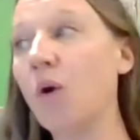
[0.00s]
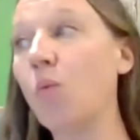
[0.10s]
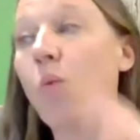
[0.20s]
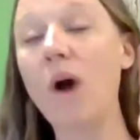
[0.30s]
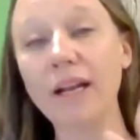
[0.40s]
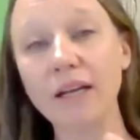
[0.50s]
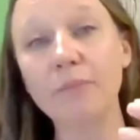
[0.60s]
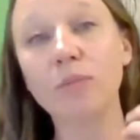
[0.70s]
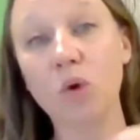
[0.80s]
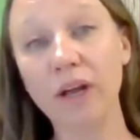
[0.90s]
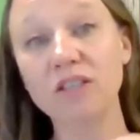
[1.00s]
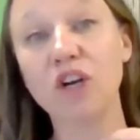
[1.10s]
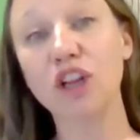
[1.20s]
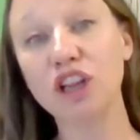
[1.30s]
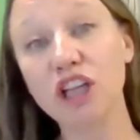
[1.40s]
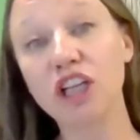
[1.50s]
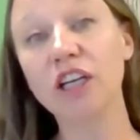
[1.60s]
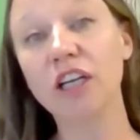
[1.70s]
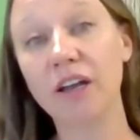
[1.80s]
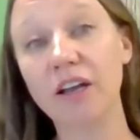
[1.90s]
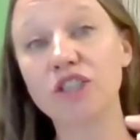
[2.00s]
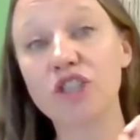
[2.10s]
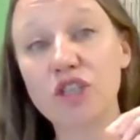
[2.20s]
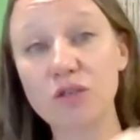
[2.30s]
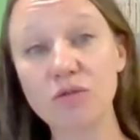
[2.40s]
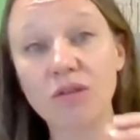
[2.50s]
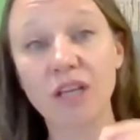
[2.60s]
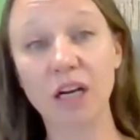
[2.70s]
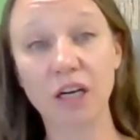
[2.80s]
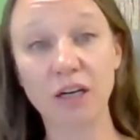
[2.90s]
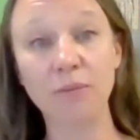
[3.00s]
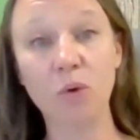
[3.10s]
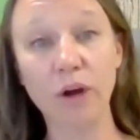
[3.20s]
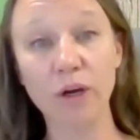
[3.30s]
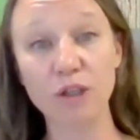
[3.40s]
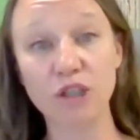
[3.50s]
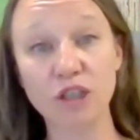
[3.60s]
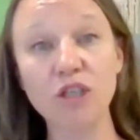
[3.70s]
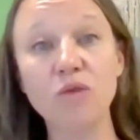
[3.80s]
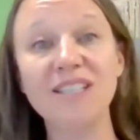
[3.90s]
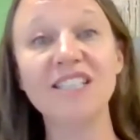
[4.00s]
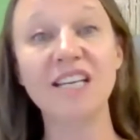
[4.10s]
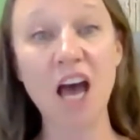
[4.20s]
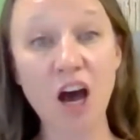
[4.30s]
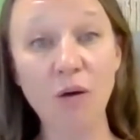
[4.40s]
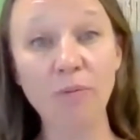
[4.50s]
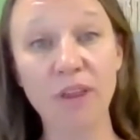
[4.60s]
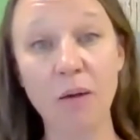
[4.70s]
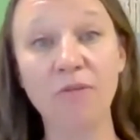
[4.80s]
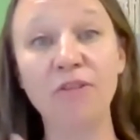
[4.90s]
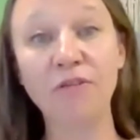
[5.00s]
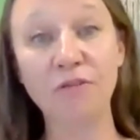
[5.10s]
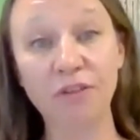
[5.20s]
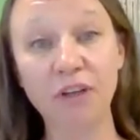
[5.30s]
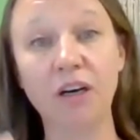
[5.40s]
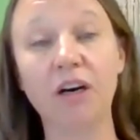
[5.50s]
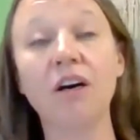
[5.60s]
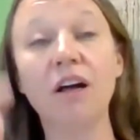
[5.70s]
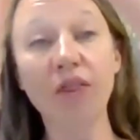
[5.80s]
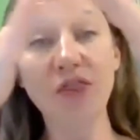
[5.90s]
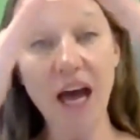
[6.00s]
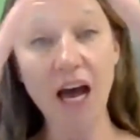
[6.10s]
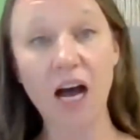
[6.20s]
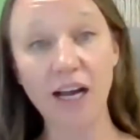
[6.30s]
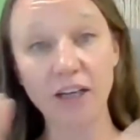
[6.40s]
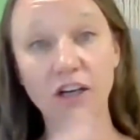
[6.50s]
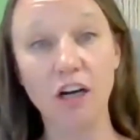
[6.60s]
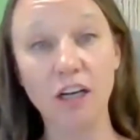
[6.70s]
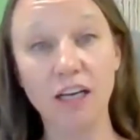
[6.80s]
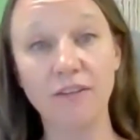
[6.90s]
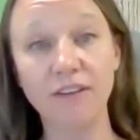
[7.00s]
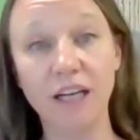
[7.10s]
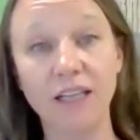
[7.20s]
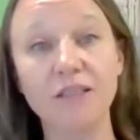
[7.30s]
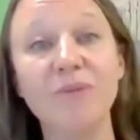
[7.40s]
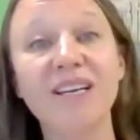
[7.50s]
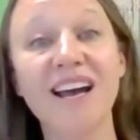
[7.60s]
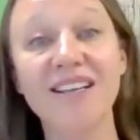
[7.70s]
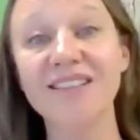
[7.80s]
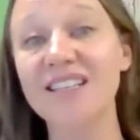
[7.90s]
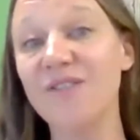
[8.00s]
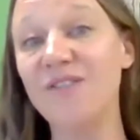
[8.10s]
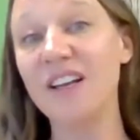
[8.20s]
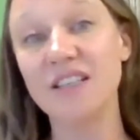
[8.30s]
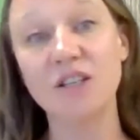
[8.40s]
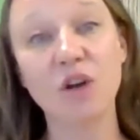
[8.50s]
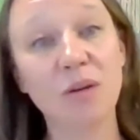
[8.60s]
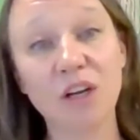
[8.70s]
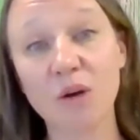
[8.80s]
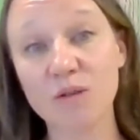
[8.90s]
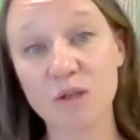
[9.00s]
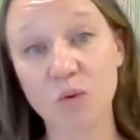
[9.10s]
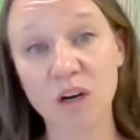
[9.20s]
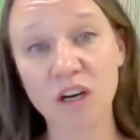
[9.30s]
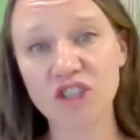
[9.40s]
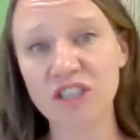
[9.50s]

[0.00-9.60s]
what employees are looking to their employers to do is to help them fulfill that hierarchy of needs. Because let's face it, nobody goes to work